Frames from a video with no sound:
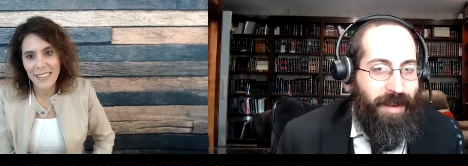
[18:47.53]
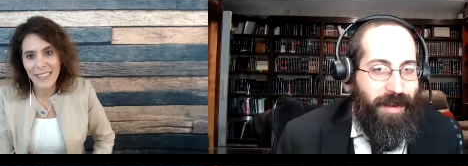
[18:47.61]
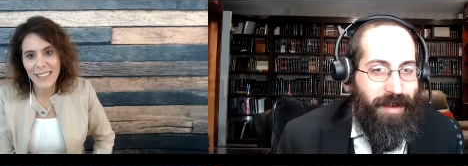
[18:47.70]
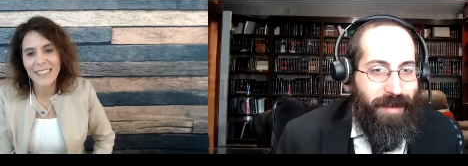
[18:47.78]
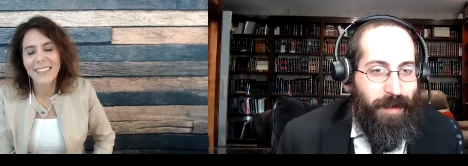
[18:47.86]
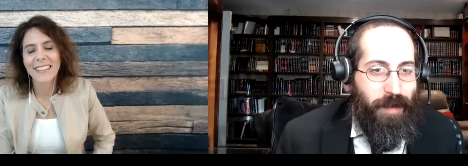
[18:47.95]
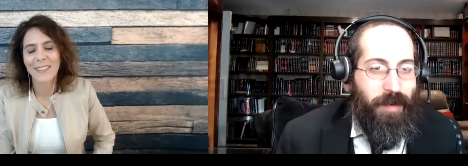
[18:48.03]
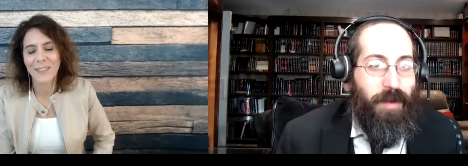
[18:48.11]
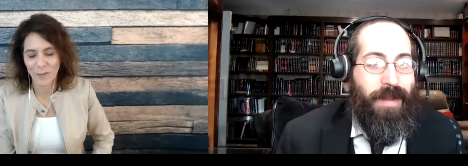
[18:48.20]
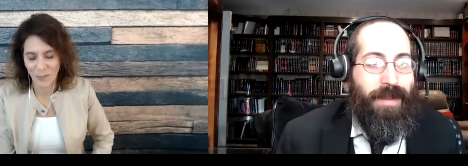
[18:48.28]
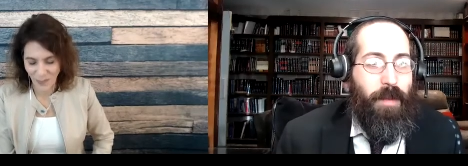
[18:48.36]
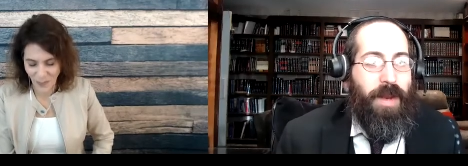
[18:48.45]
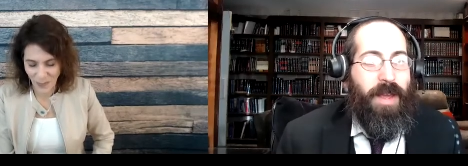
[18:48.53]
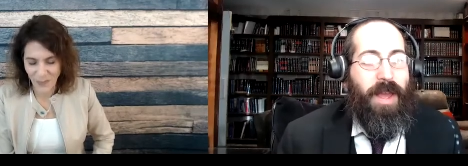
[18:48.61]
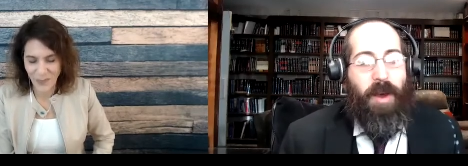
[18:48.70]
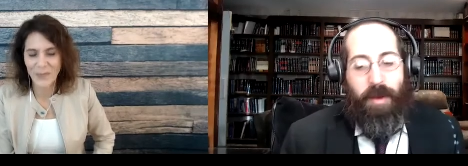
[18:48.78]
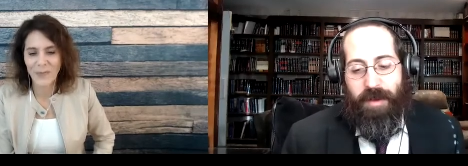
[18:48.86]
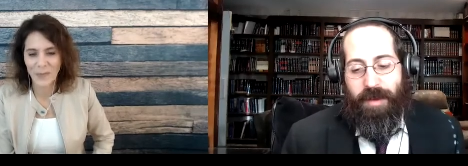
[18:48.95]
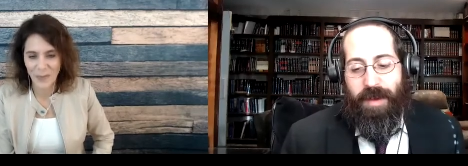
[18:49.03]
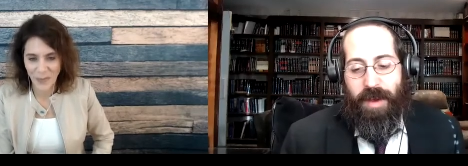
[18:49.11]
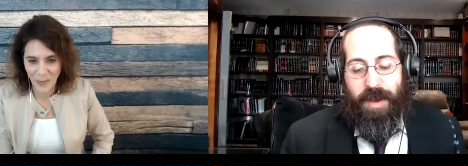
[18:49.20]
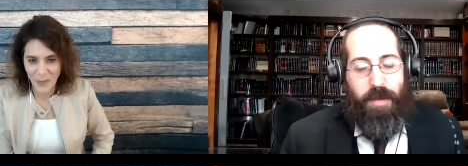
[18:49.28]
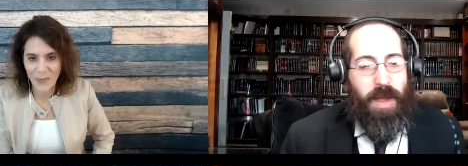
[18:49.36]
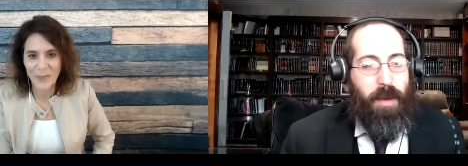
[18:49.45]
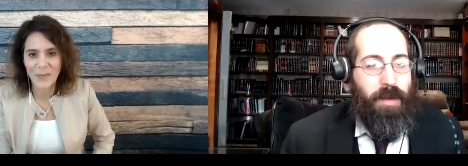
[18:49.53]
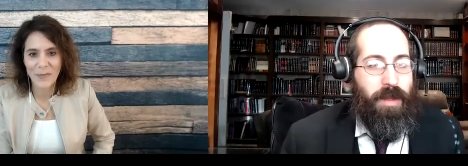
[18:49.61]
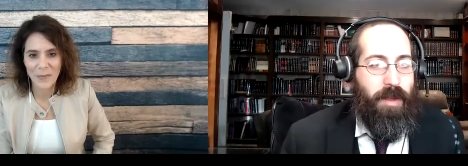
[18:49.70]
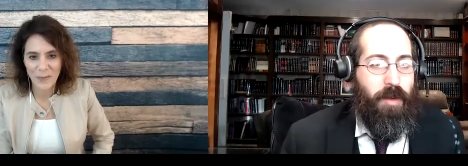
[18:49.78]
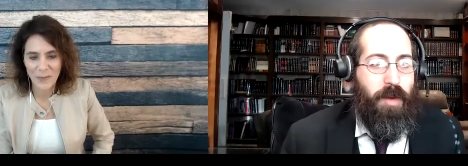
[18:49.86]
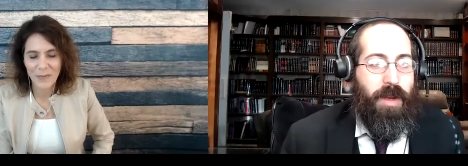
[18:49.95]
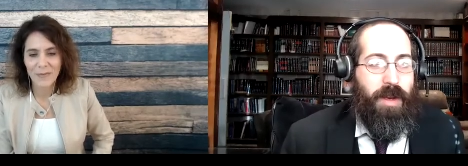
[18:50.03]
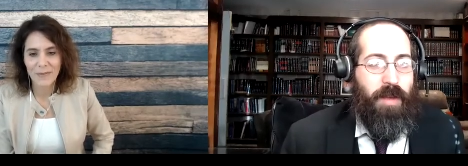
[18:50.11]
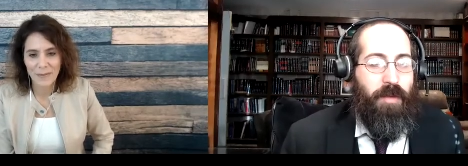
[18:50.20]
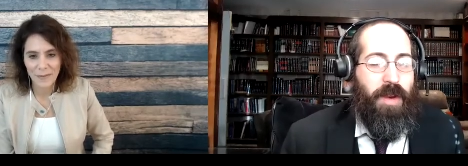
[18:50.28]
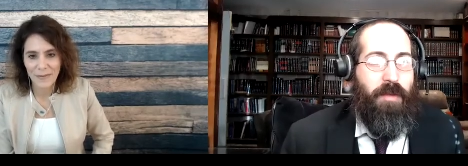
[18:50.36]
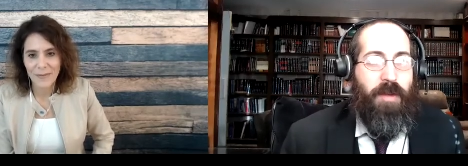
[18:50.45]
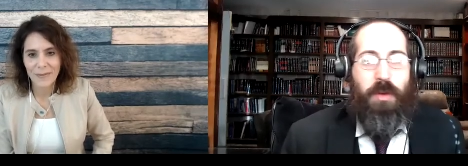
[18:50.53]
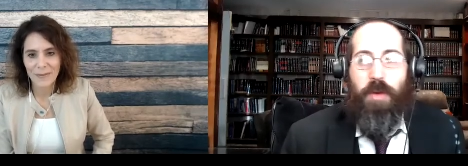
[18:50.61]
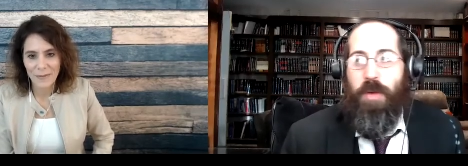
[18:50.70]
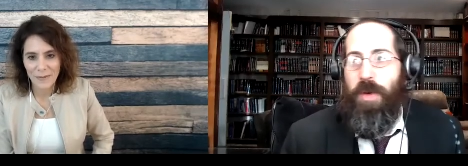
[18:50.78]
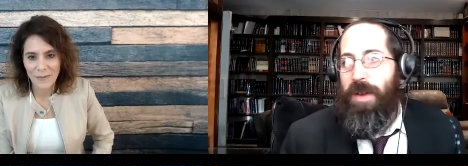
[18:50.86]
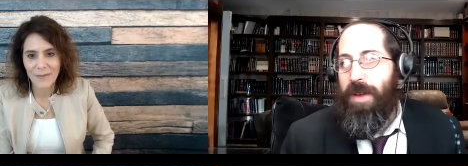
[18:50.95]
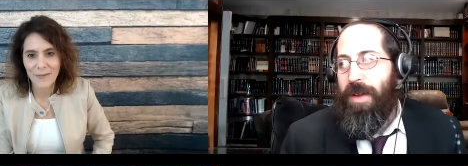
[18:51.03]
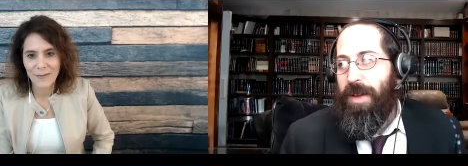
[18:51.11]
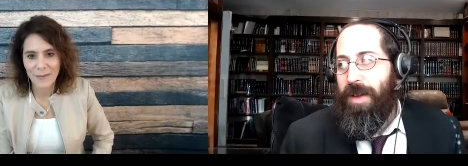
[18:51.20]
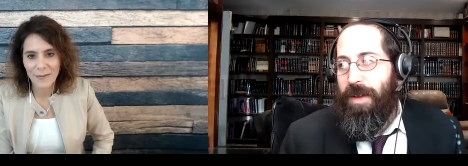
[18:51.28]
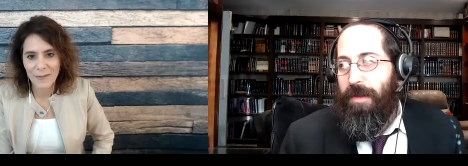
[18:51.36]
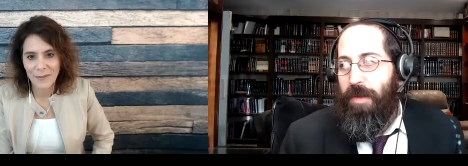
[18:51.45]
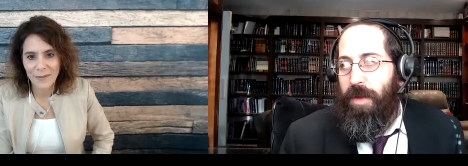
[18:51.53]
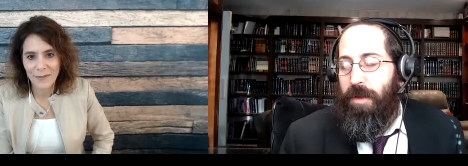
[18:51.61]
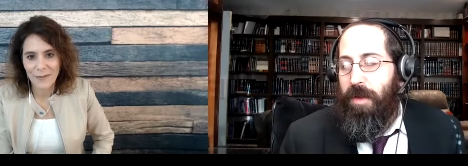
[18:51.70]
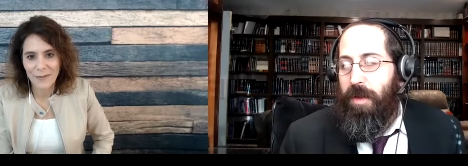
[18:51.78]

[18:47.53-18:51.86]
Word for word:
Speaker 1: you know you need somebody else to be able to do it even if you there's a